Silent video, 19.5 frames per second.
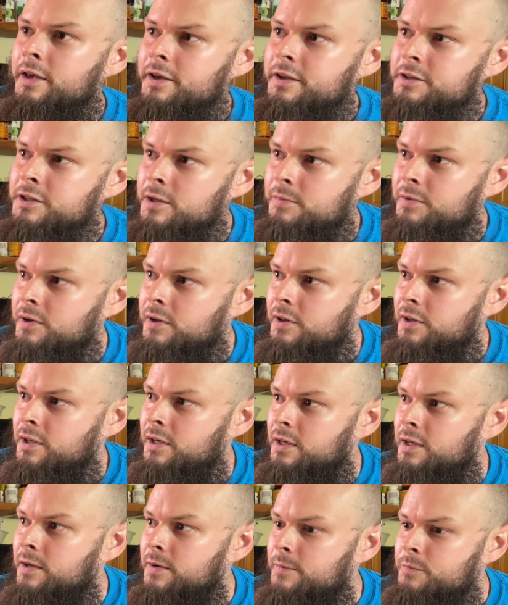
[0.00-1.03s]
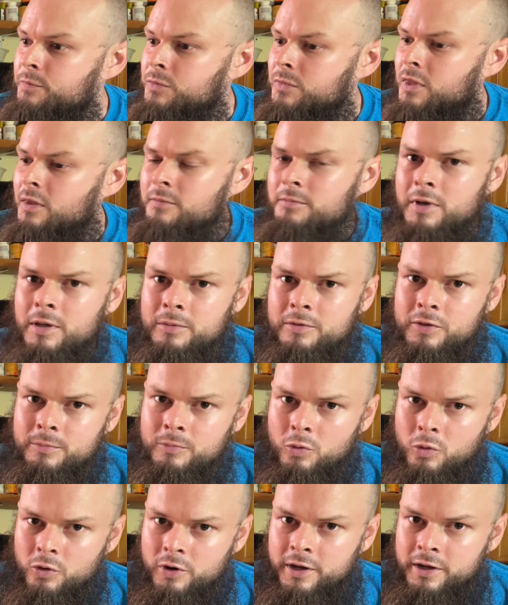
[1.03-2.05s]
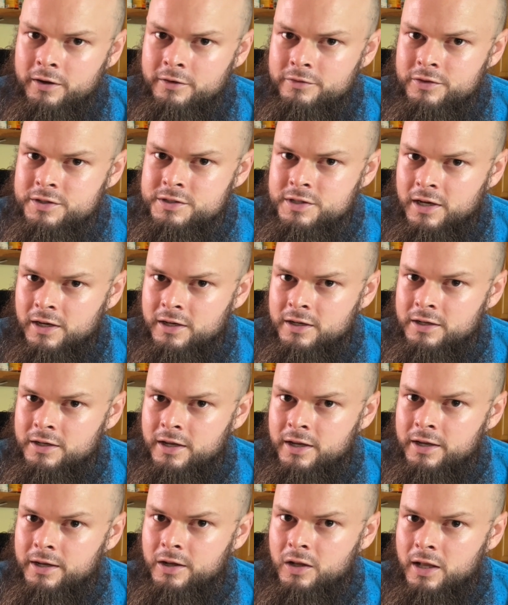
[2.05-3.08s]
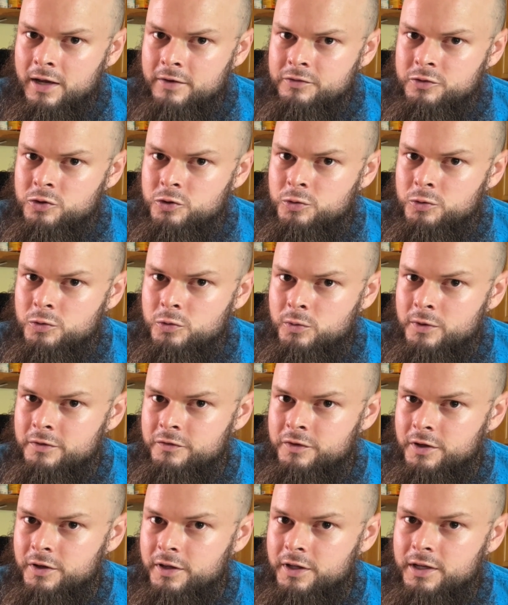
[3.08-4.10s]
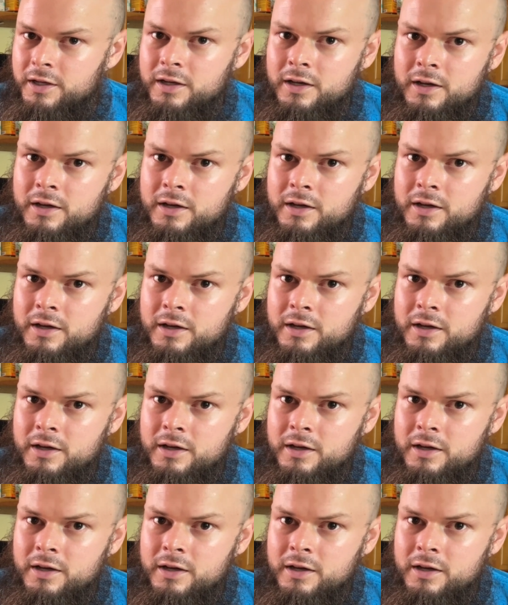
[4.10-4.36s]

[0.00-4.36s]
Typically, maybe the morning of the second day, I'll have to refill it.